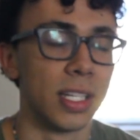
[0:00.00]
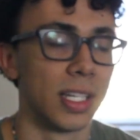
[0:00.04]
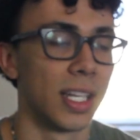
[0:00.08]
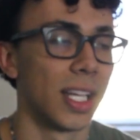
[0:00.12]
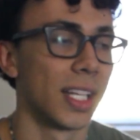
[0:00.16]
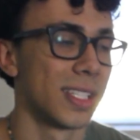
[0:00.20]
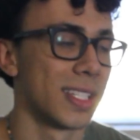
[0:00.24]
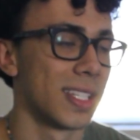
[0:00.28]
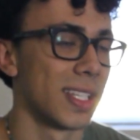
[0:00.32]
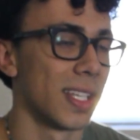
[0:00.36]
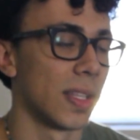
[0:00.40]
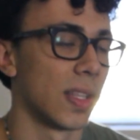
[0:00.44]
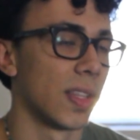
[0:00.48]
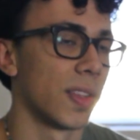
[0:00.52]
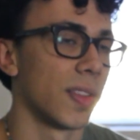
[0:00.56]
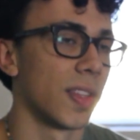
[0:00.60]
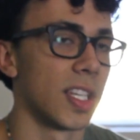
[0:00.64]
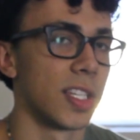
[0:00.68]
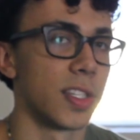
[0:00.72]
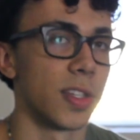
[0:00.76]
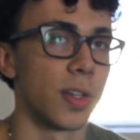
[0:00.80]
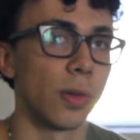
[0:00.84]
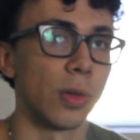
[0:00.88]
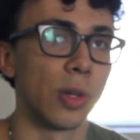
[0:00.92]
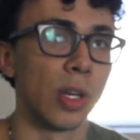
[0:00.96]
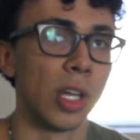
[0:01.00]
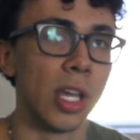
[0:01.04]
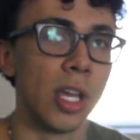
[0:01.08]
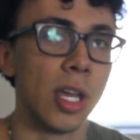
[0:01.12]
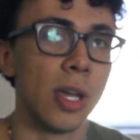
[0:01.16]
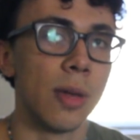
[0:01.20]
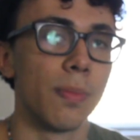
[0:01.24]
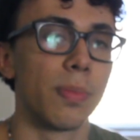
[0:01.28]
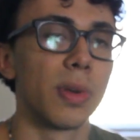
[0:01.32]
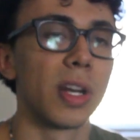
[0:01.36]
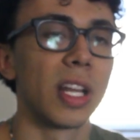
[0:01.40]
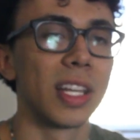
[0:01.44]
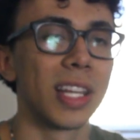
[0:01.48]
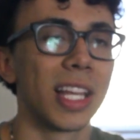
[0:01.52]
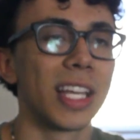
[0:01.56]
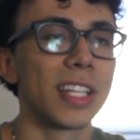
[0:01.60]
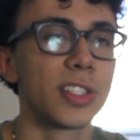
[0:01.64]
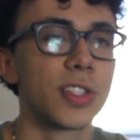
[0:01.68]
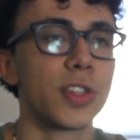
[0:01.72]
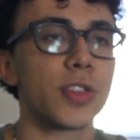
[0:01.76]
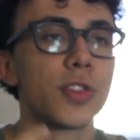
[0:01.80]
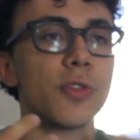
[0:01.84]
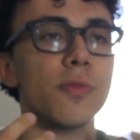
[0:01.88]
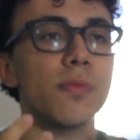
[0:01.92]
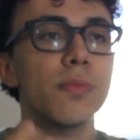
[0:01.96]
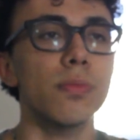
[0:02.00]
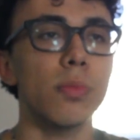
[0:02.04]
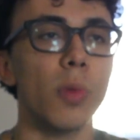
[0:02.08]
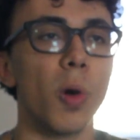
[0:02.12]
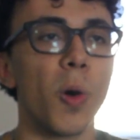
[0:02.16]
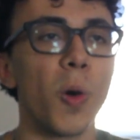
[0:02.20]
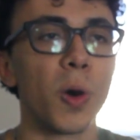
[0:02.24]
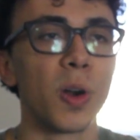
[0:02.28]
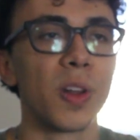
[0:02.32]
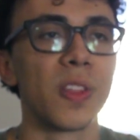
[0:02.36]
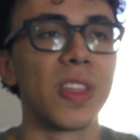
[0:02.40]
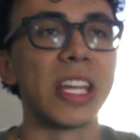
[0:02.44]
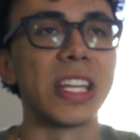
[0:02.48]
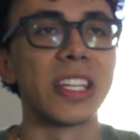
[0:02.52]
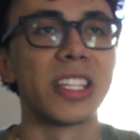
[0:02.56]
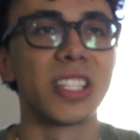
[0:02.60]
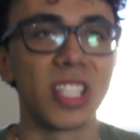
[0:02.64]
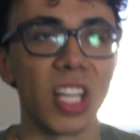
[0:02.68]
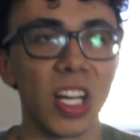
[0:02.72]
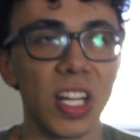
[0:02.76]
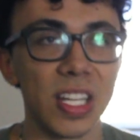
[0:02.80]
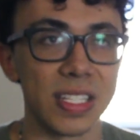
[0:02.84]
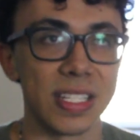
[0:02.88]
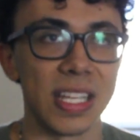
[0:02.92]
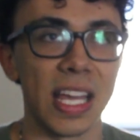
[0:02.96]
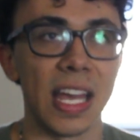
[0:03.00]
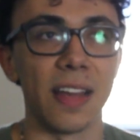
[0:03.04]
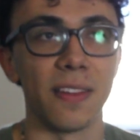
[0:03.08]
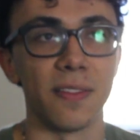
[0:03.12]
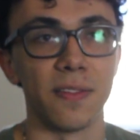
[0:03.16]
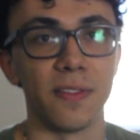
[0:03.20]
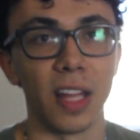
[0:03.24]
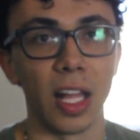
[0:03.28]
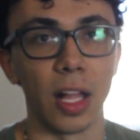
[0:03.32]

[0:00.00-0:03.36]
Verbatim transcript: Not to say that they don't, but I'd like to do more that does have